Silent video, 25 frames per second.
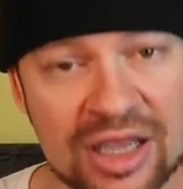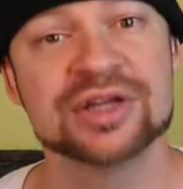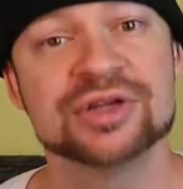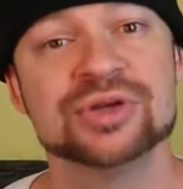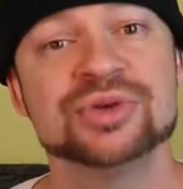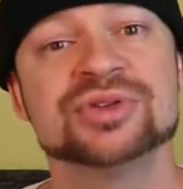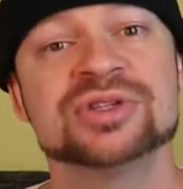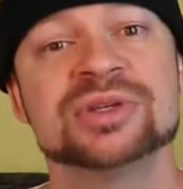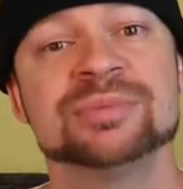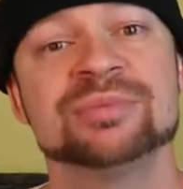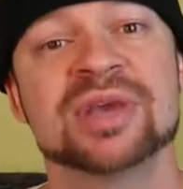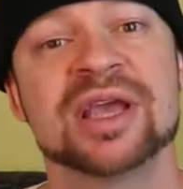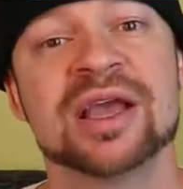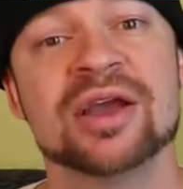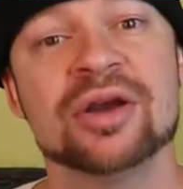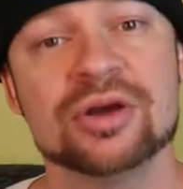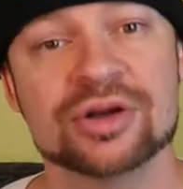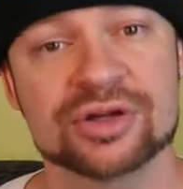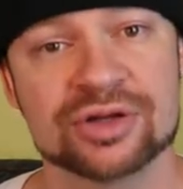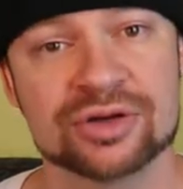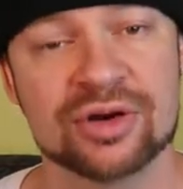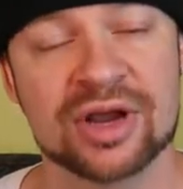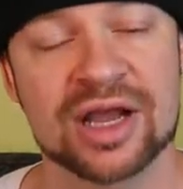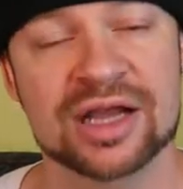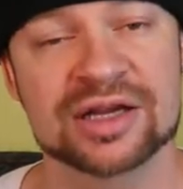I do some
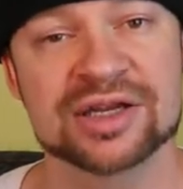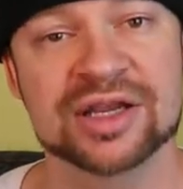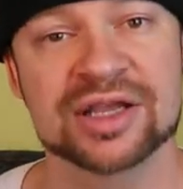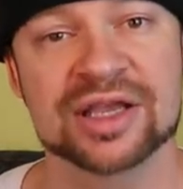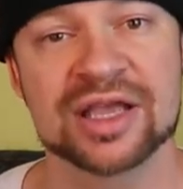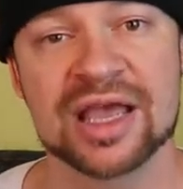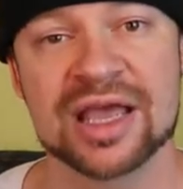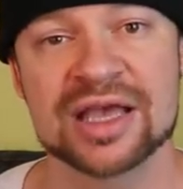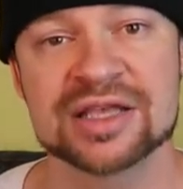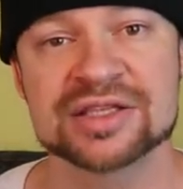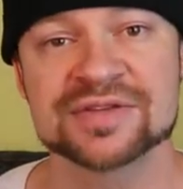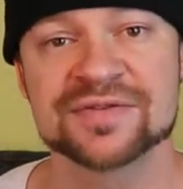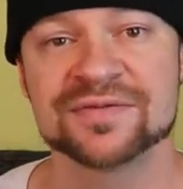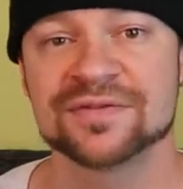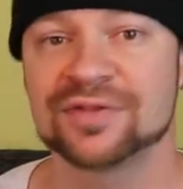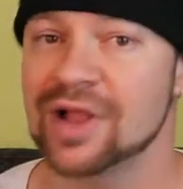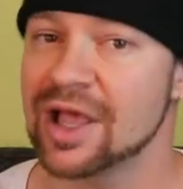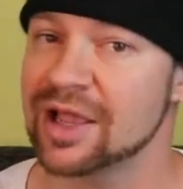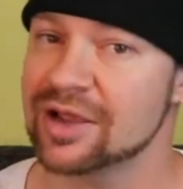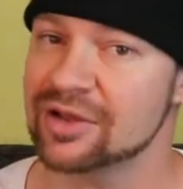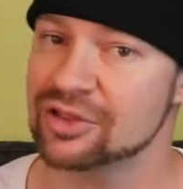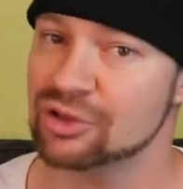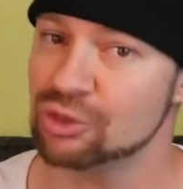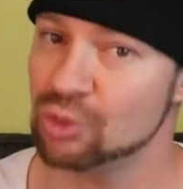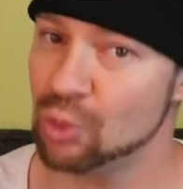character acting as
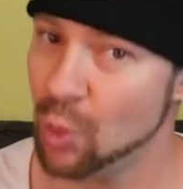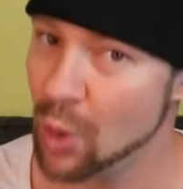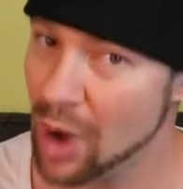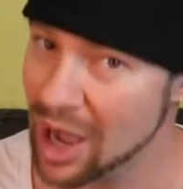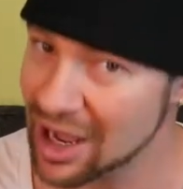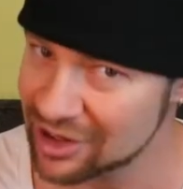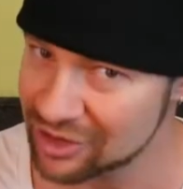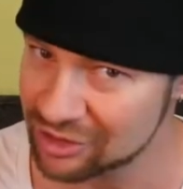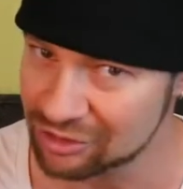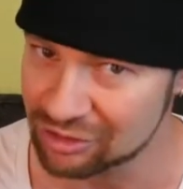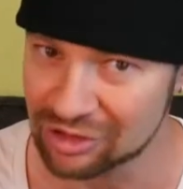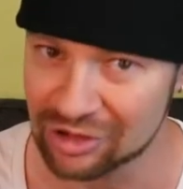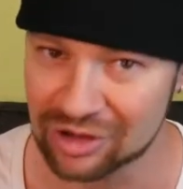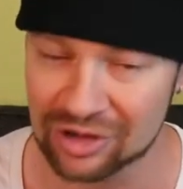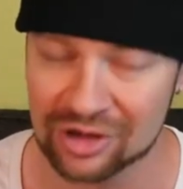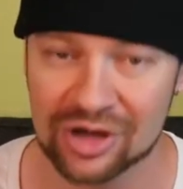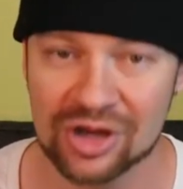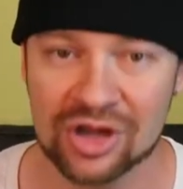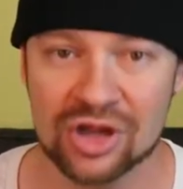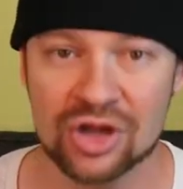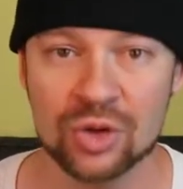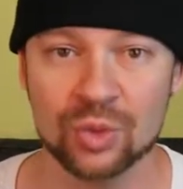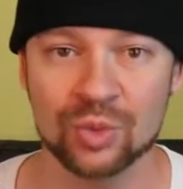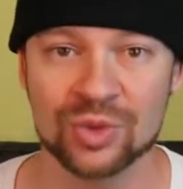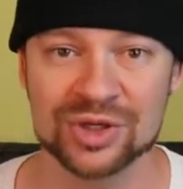Fleck the Wanderer,
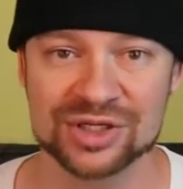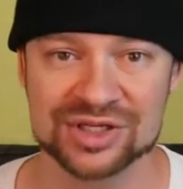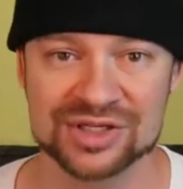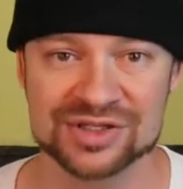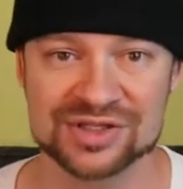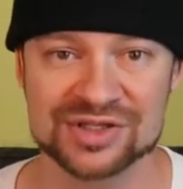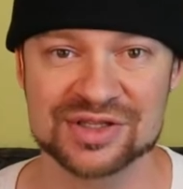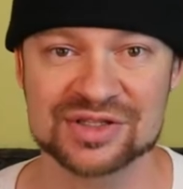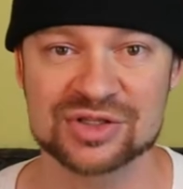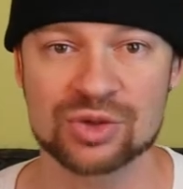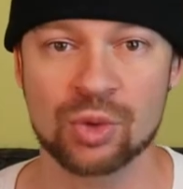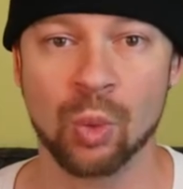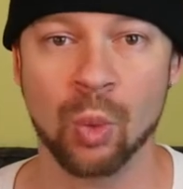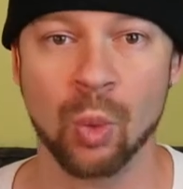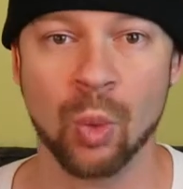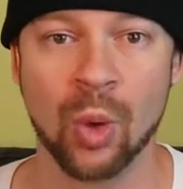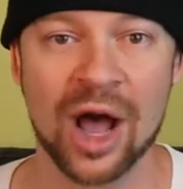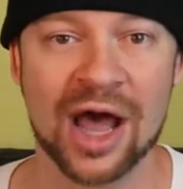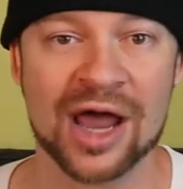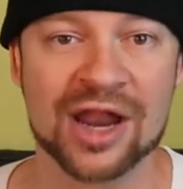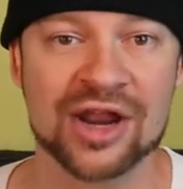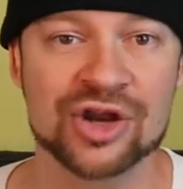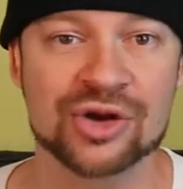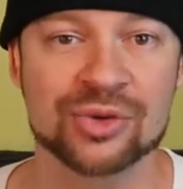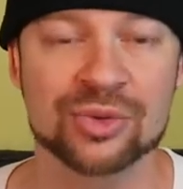which is this
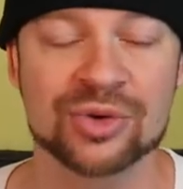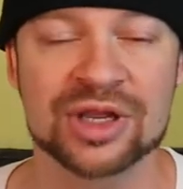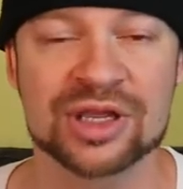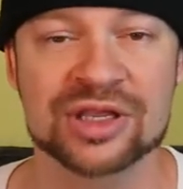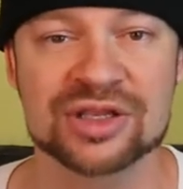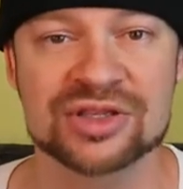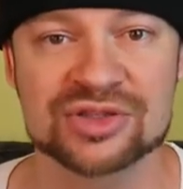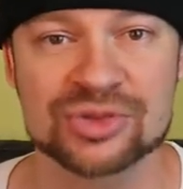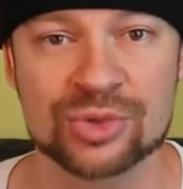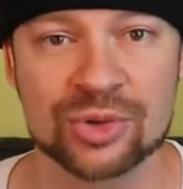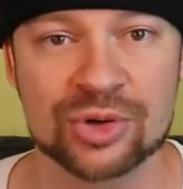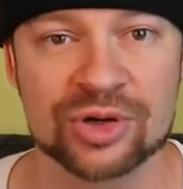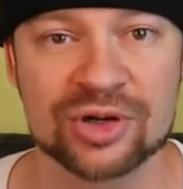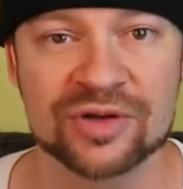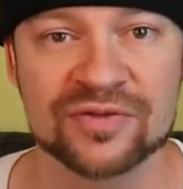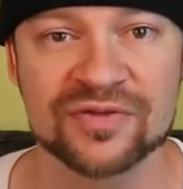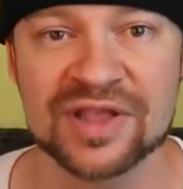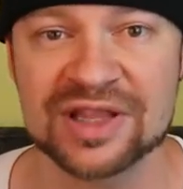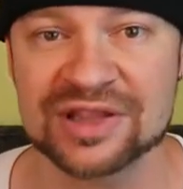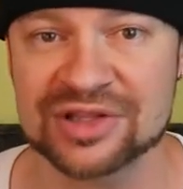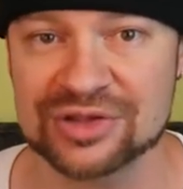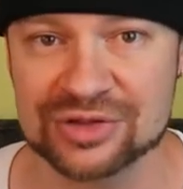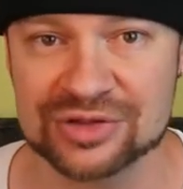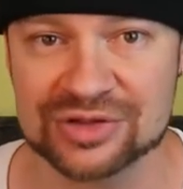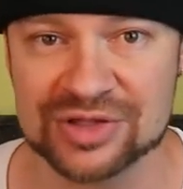wandering sort of
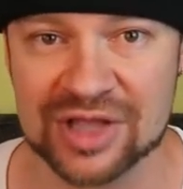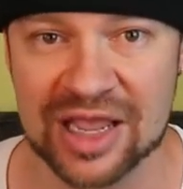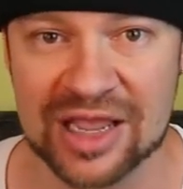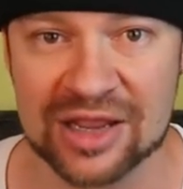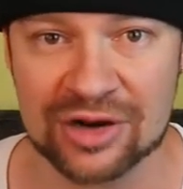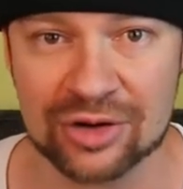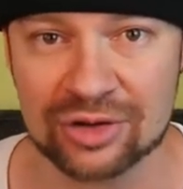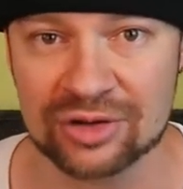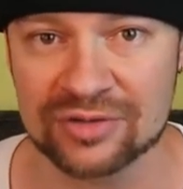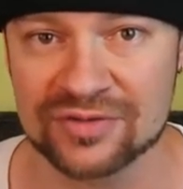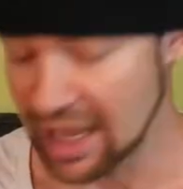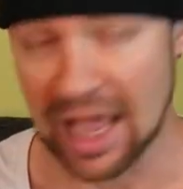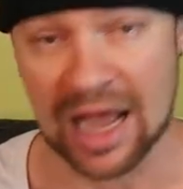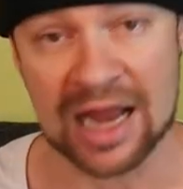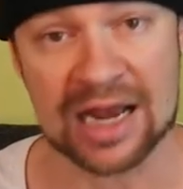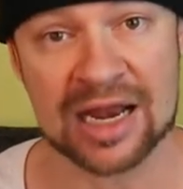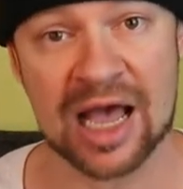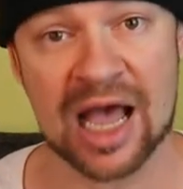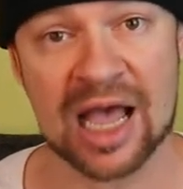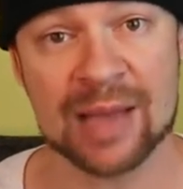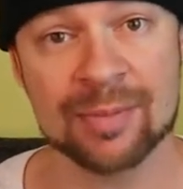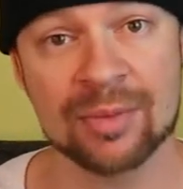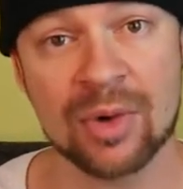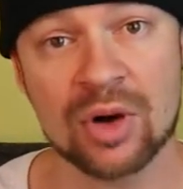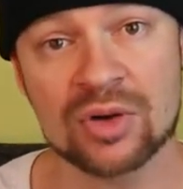entertainer, and
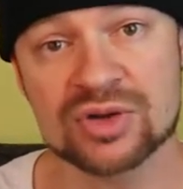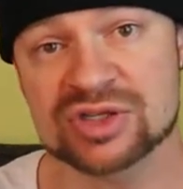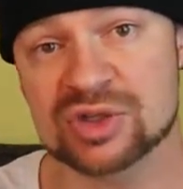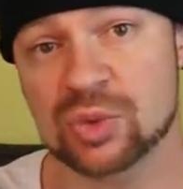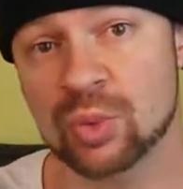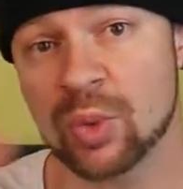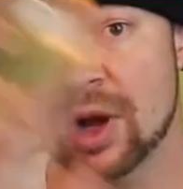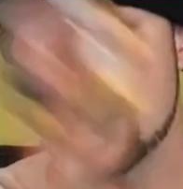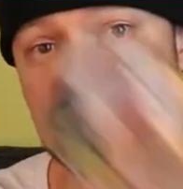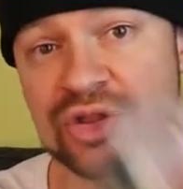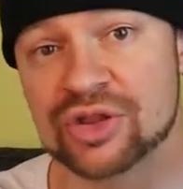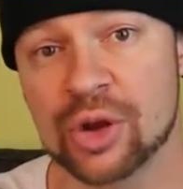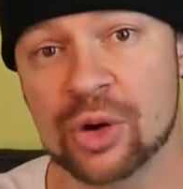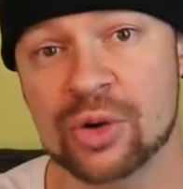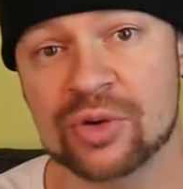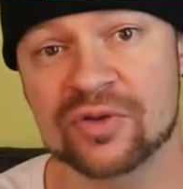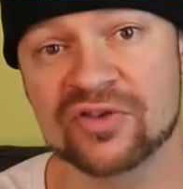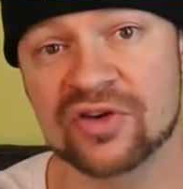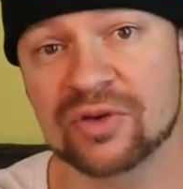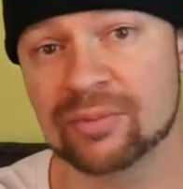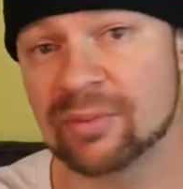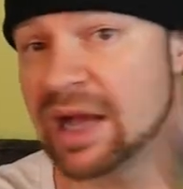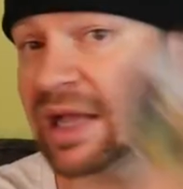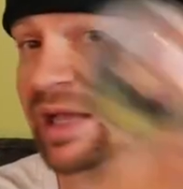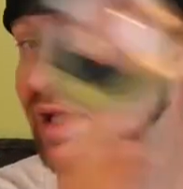I'm most well known
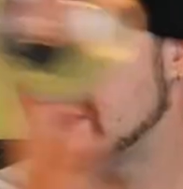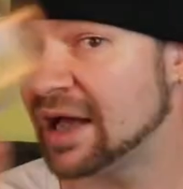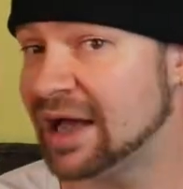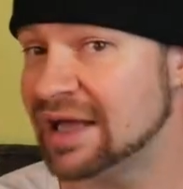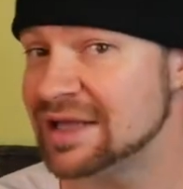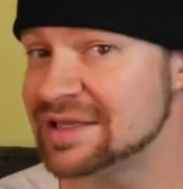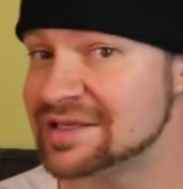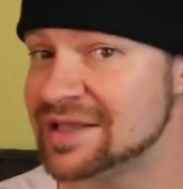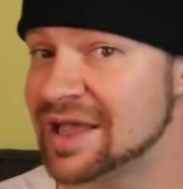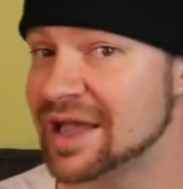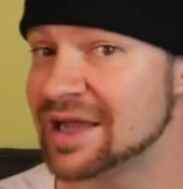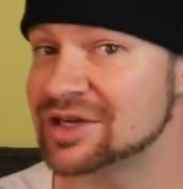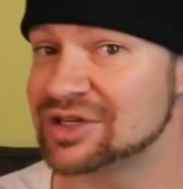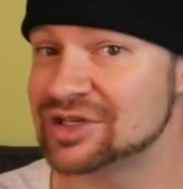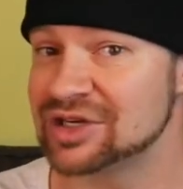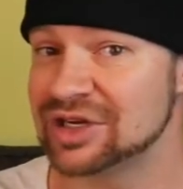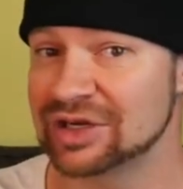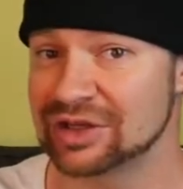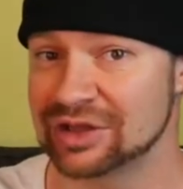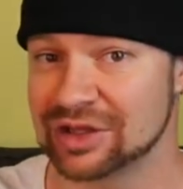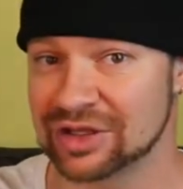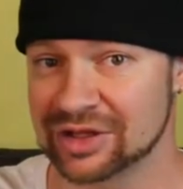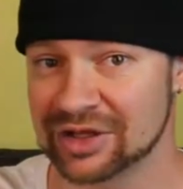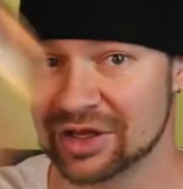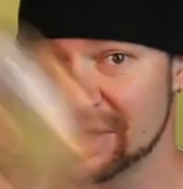for my contact
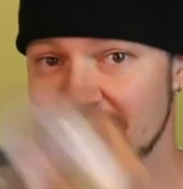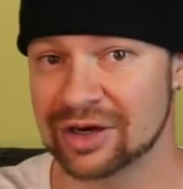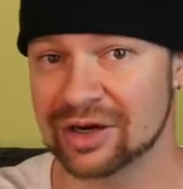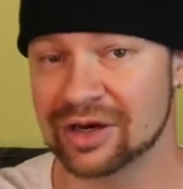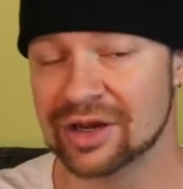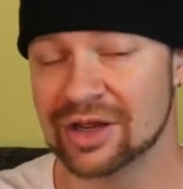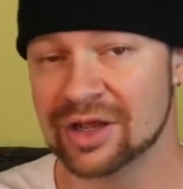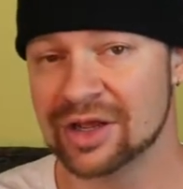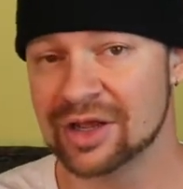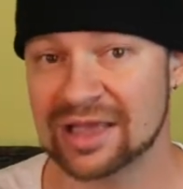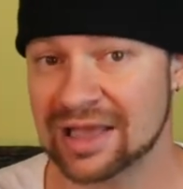juggling there.